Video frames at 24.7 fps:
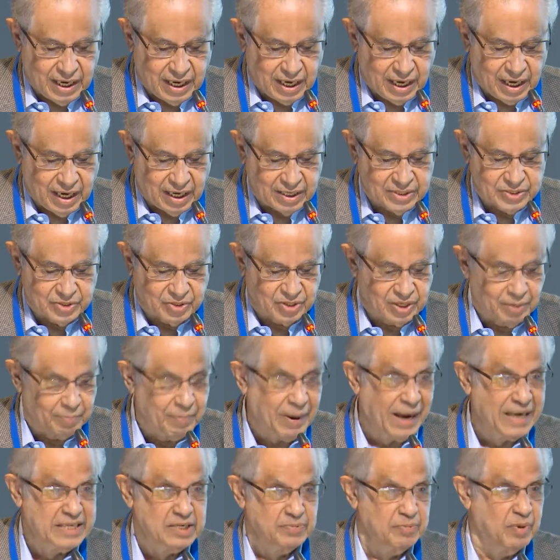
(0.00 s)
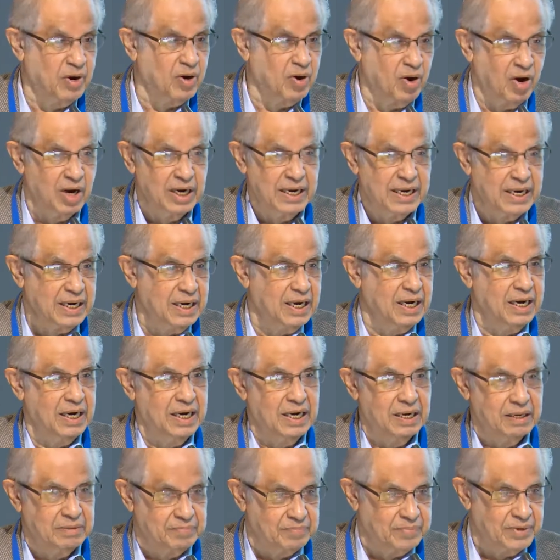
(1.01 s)
Uh, so the Pax
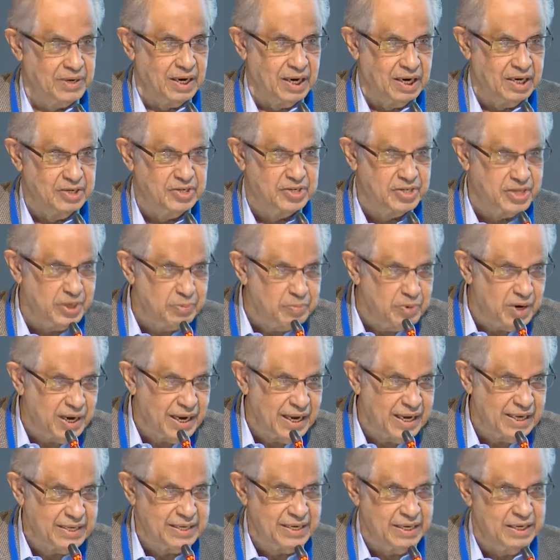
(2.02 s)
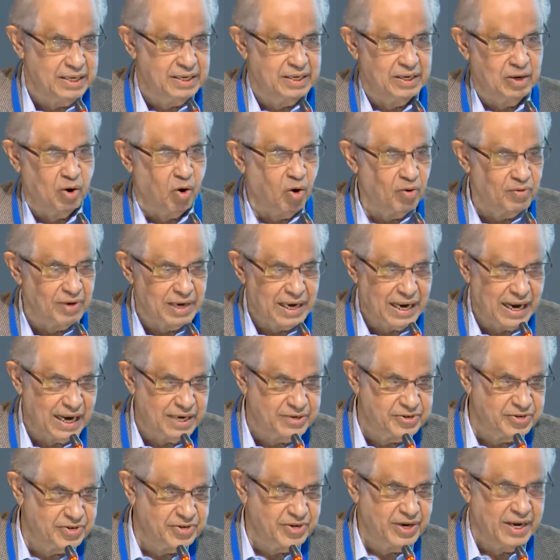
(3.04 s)
Mongolica uh, stimulated
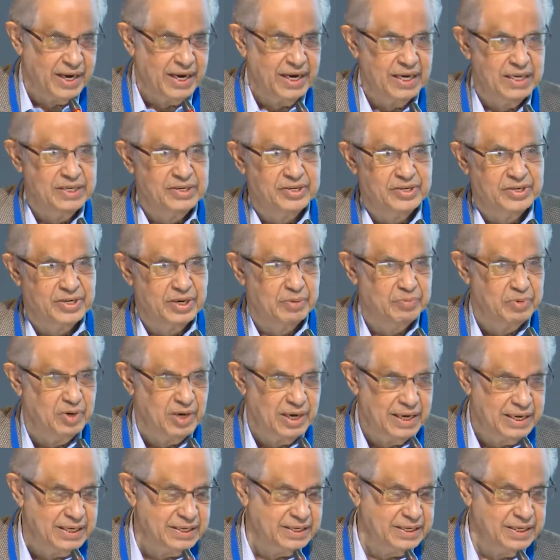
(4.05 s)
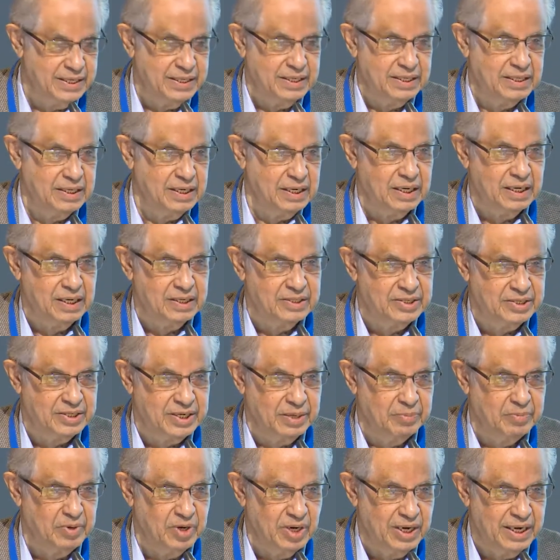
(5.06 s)
overland trade, stimulated, uh,
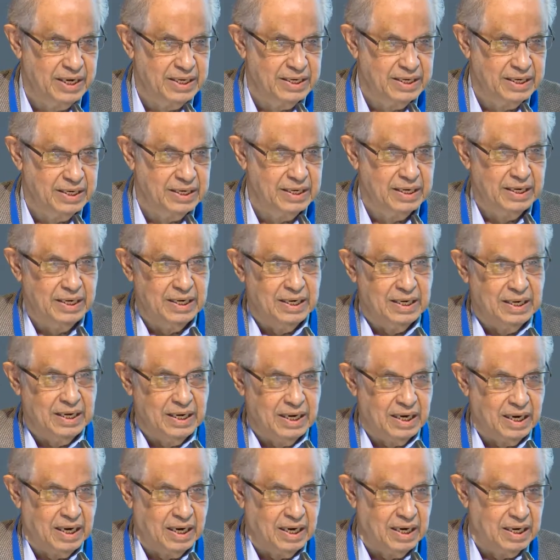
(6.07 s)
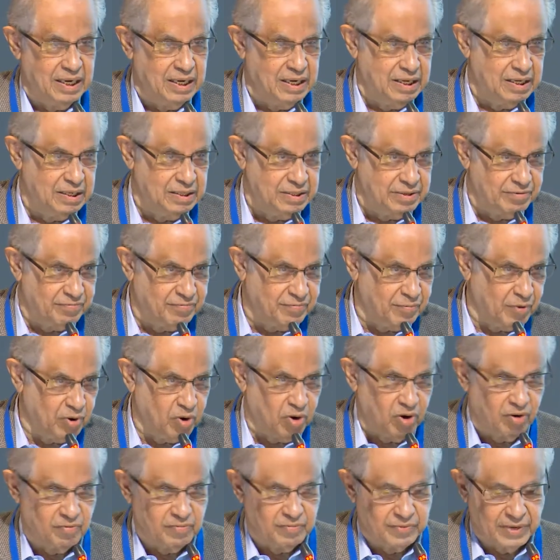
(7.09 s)
stimulated the flow
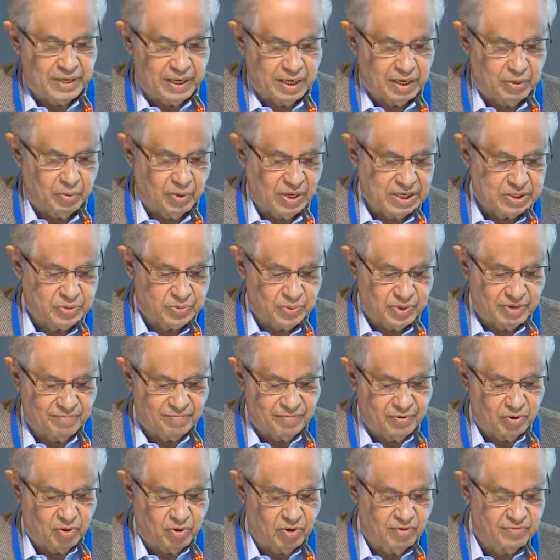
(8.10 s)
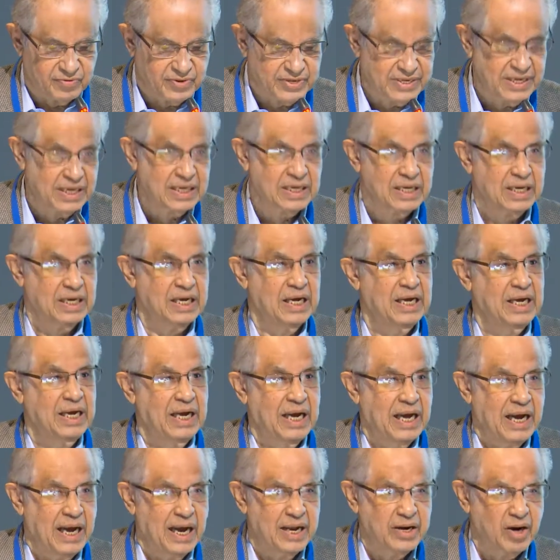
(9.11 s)
of, westward flow of silk,
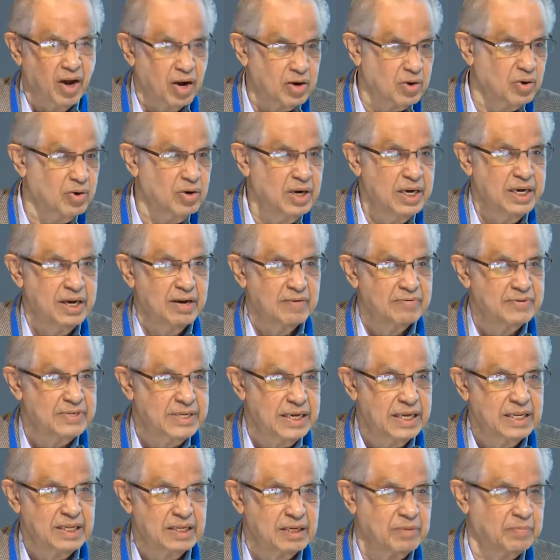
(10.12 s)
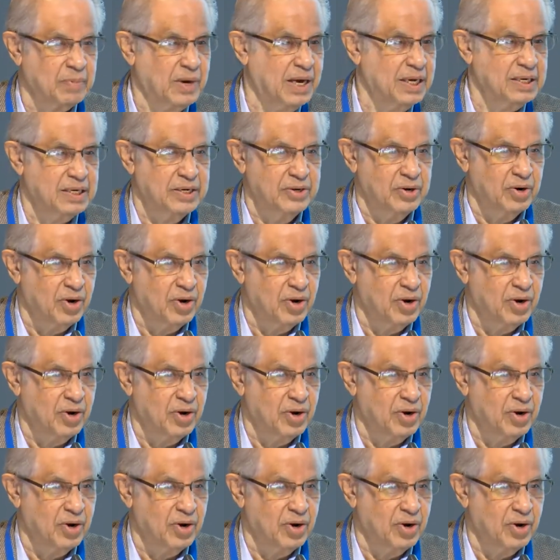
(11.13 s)
and not only of silk, but you